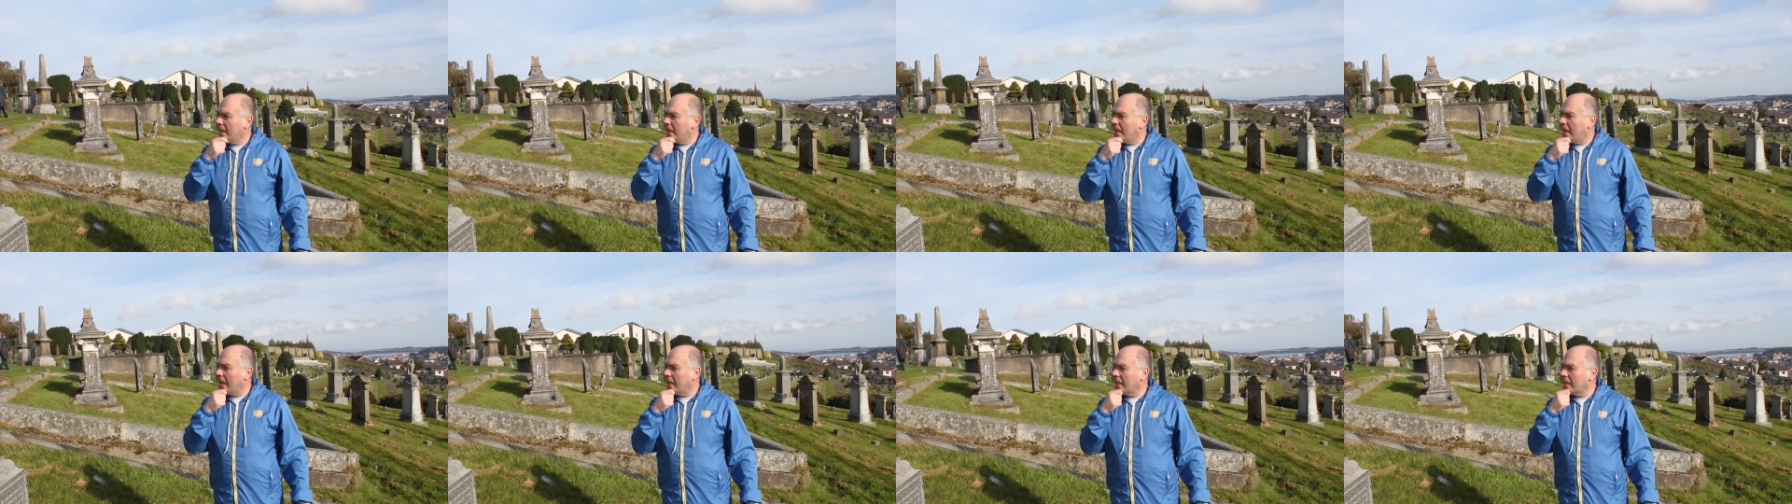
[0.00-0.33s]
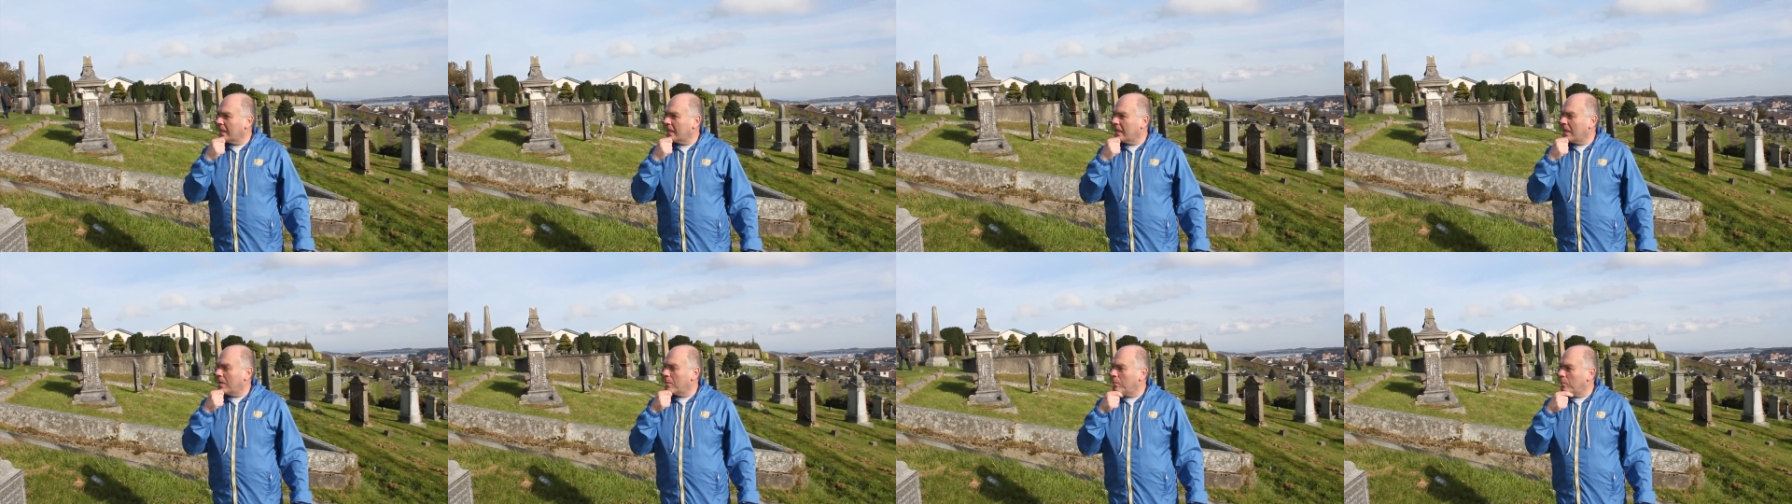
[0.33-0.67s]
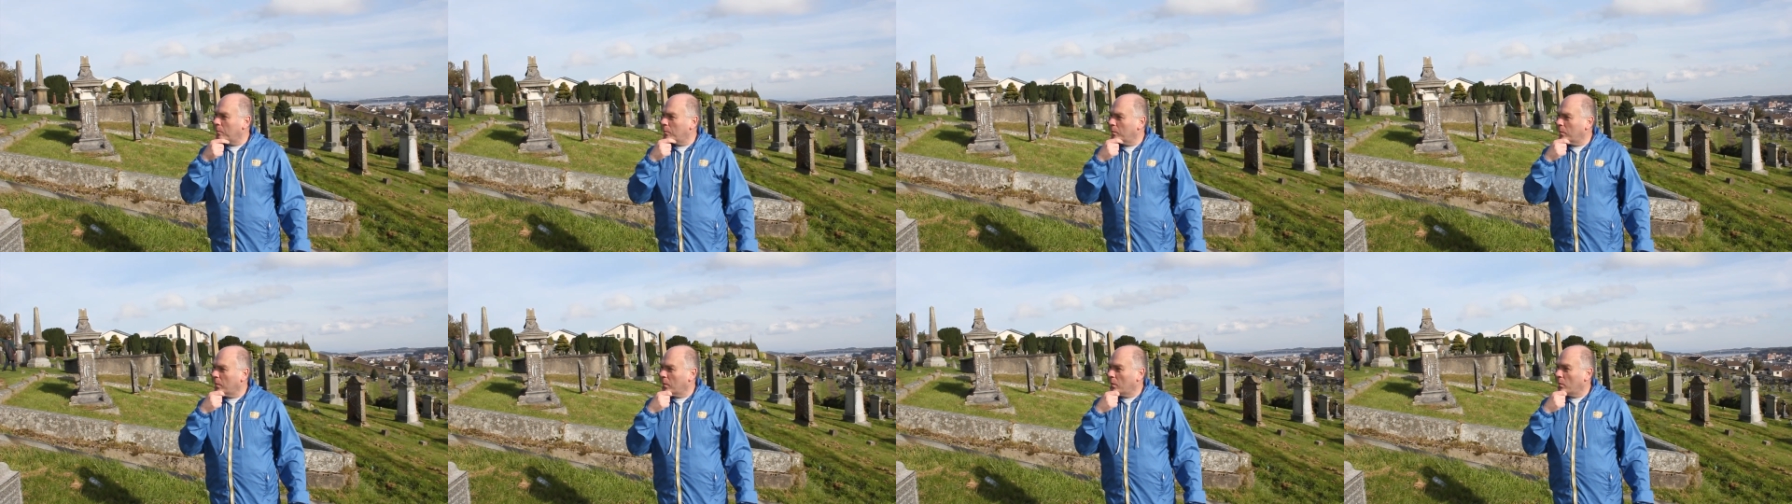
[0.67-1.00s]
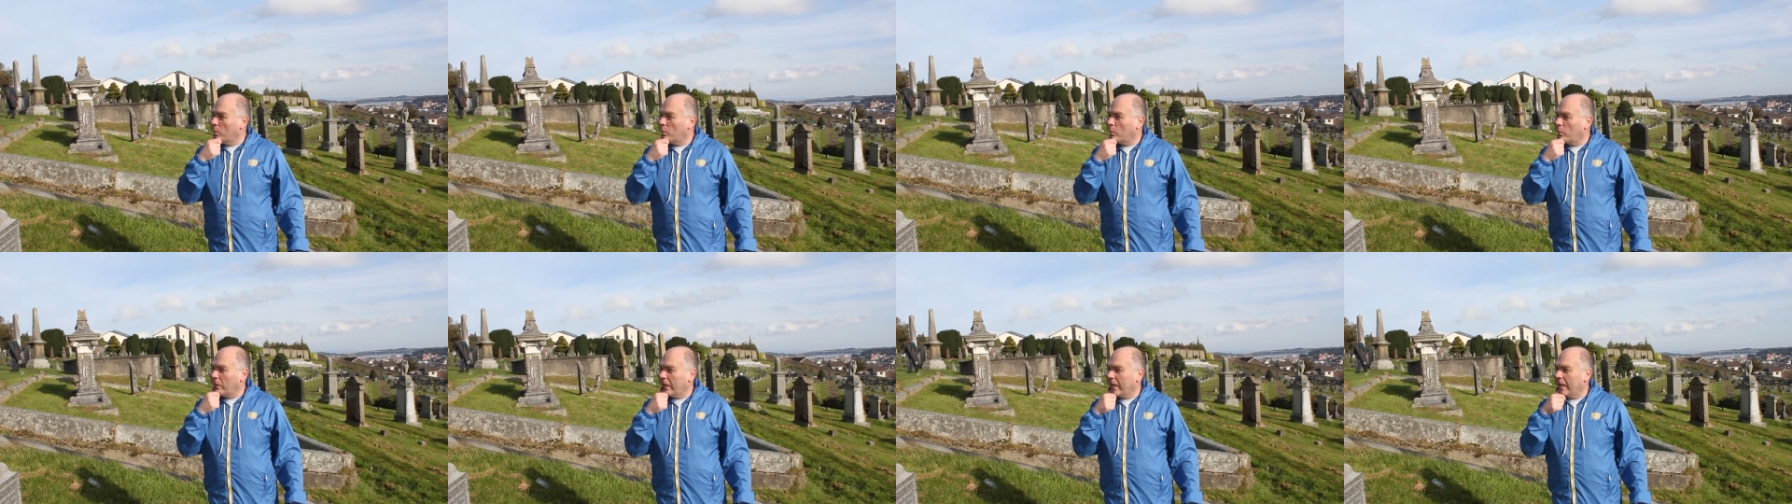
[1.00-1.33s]
and
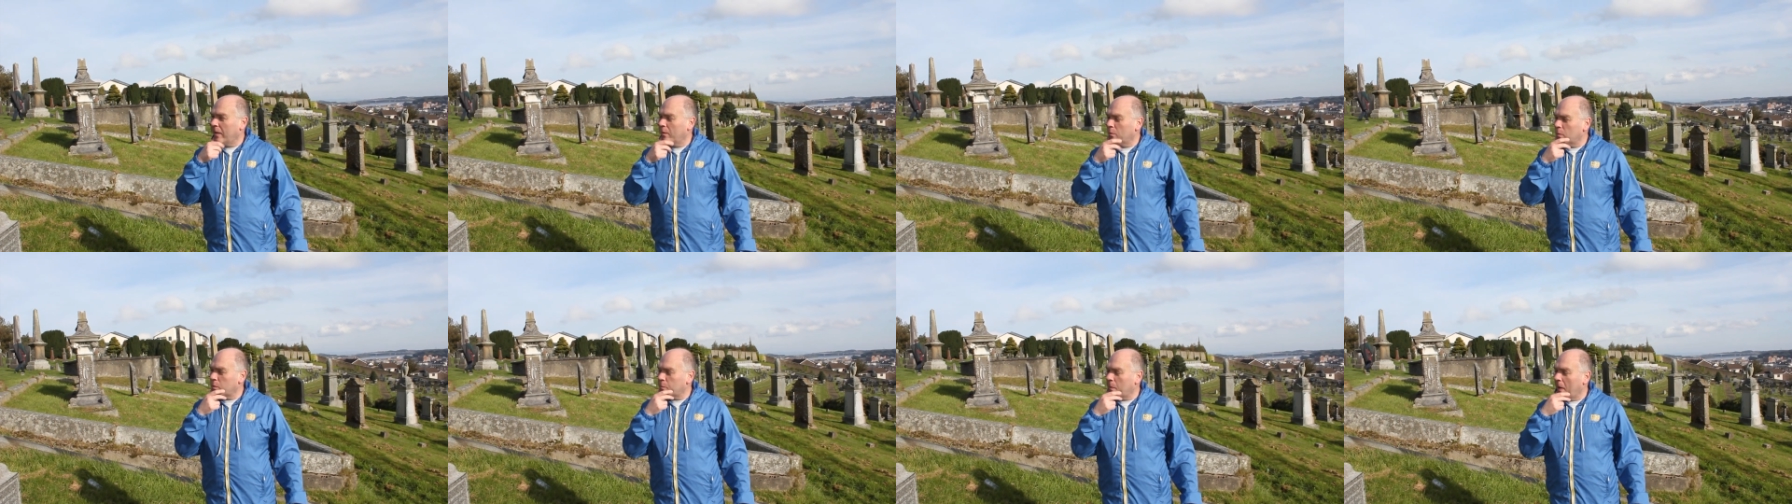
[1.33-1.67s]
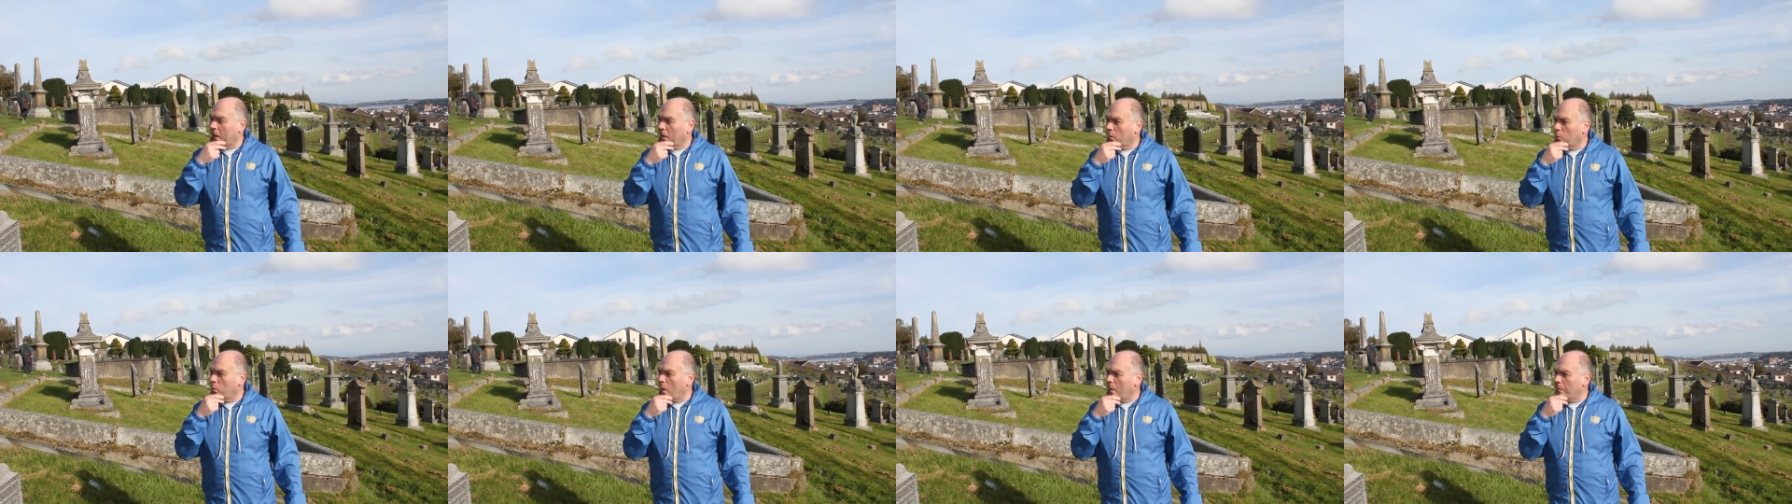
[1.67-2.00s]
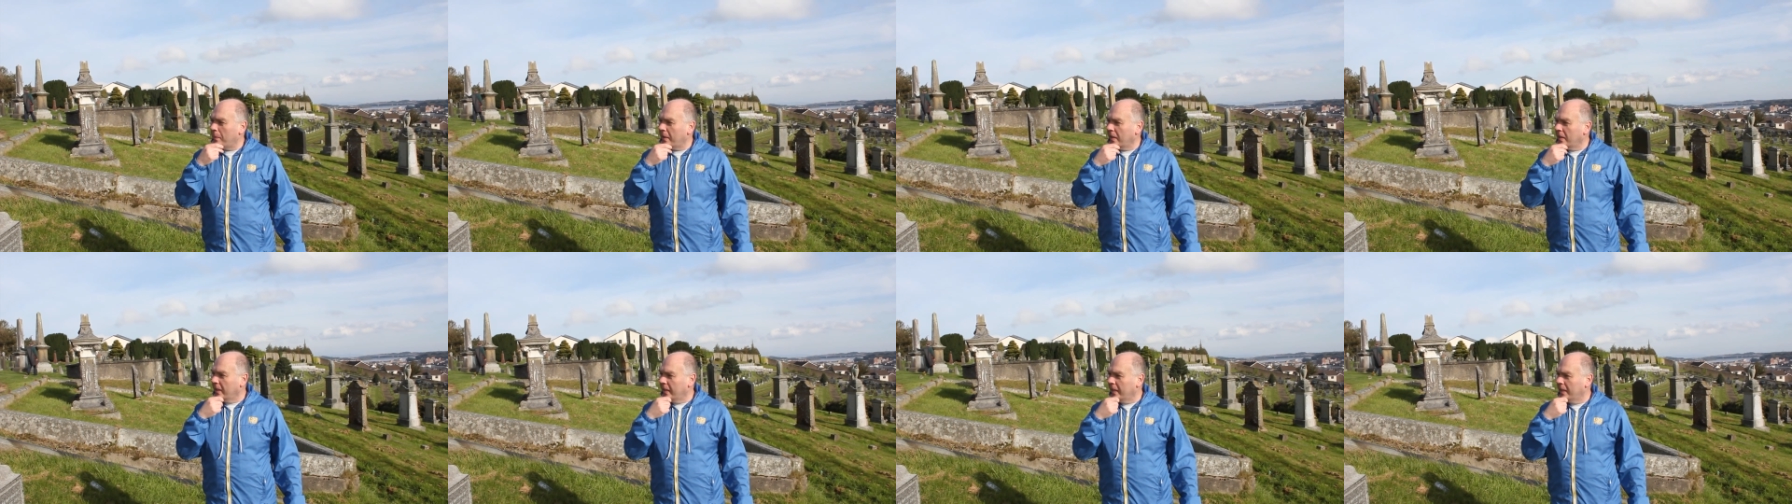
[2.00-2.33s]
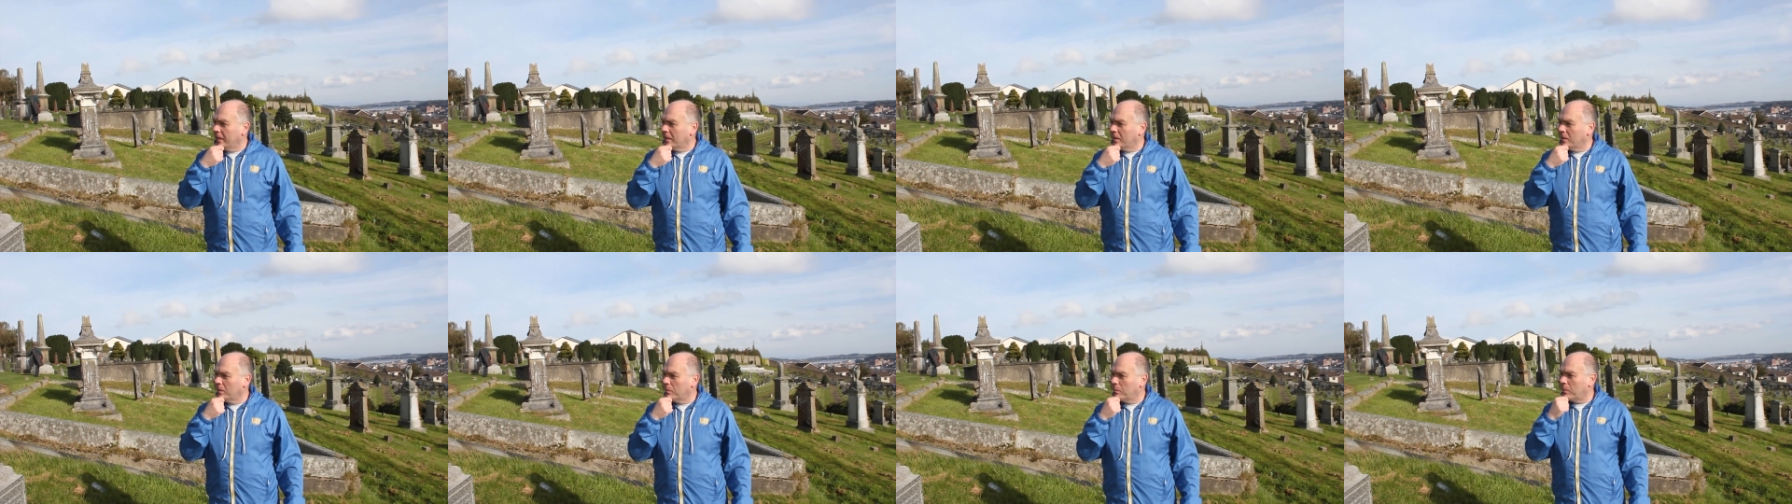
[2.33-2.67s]
then it was part of Wapping
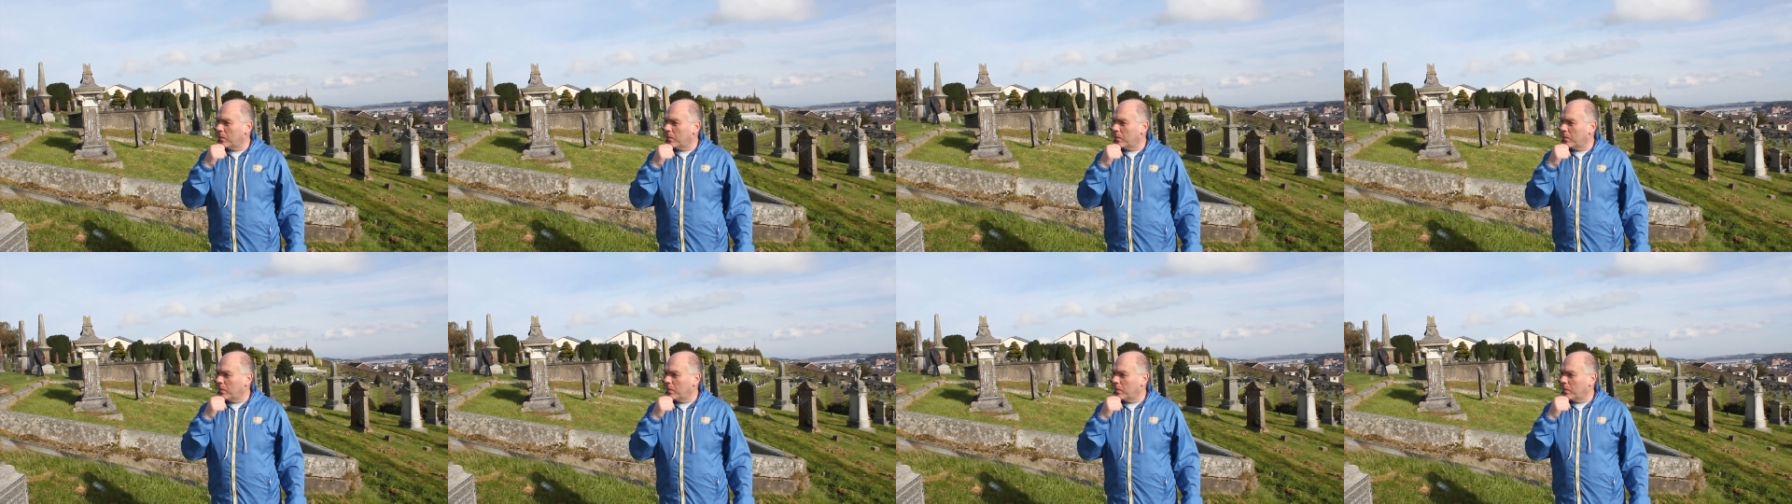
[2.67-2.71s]
Lane,